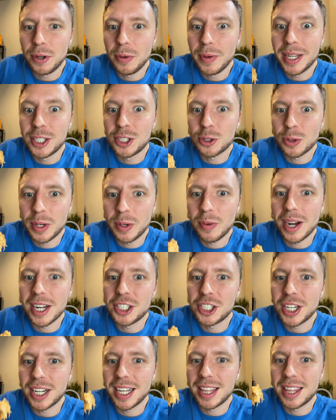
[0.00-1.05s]
who enjoy
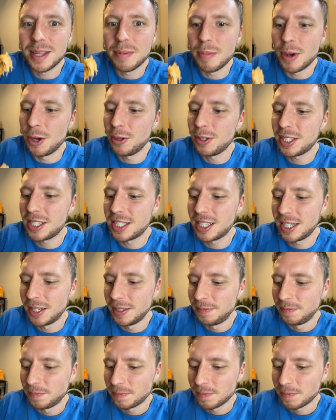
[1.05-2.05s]
watching it the most.